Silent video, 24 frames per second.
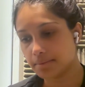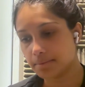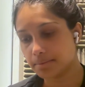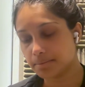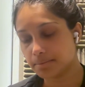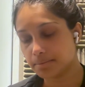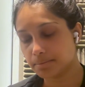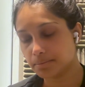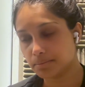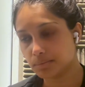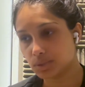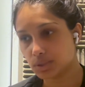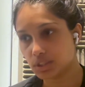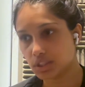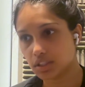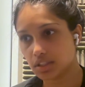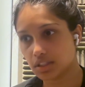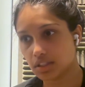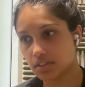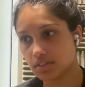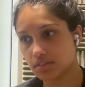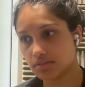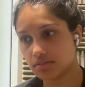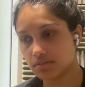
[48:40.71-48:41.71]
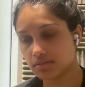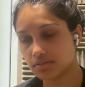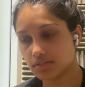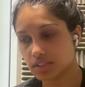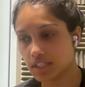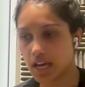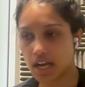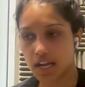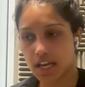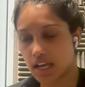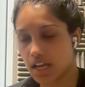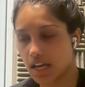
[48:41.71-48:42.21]
So,
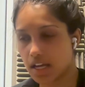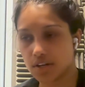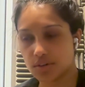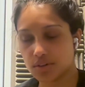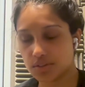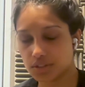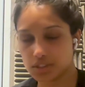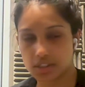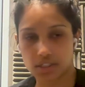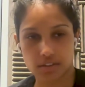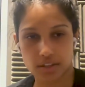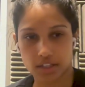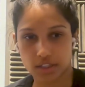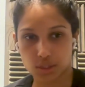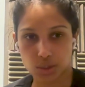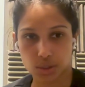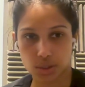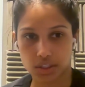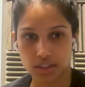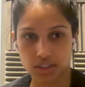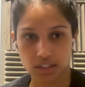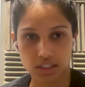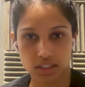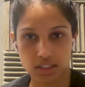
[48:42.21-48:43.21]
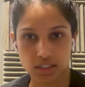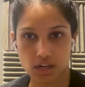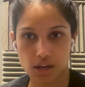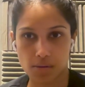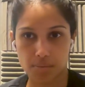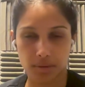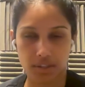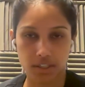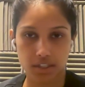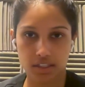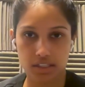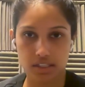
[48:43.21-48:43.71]
yeah, I don't see that trend, like,
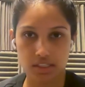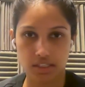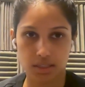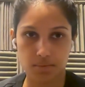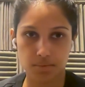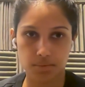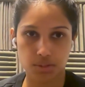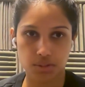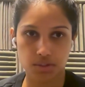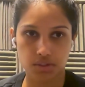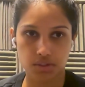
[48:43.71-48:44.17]
stopping anytime soon.